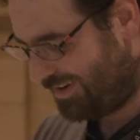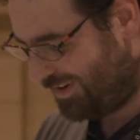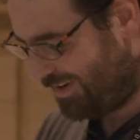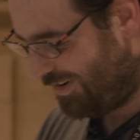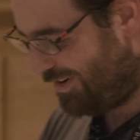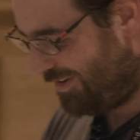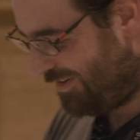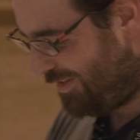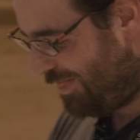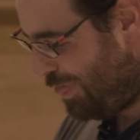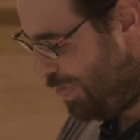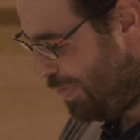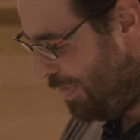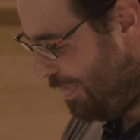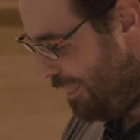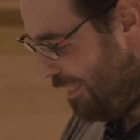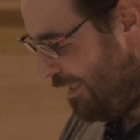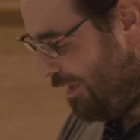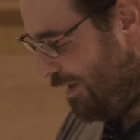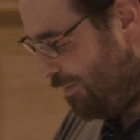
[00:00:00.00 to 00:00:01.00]
yeah, you know.
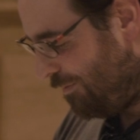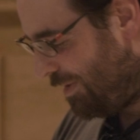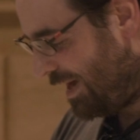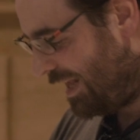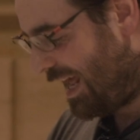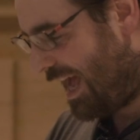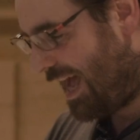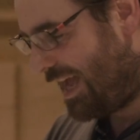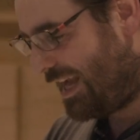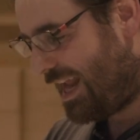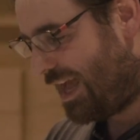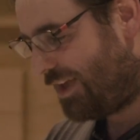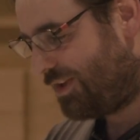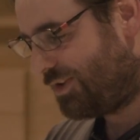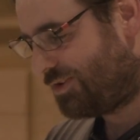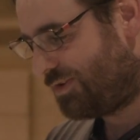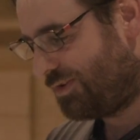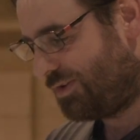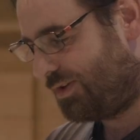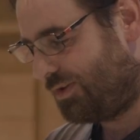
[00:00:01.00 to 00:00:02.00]
But I
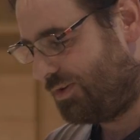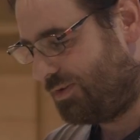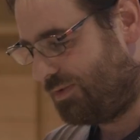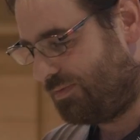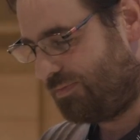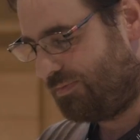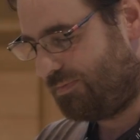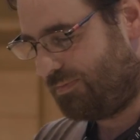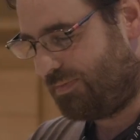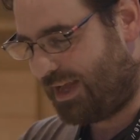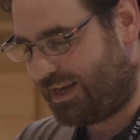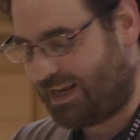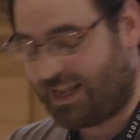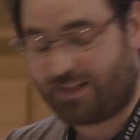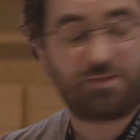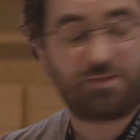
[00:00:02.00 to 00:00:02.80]
lied to you, I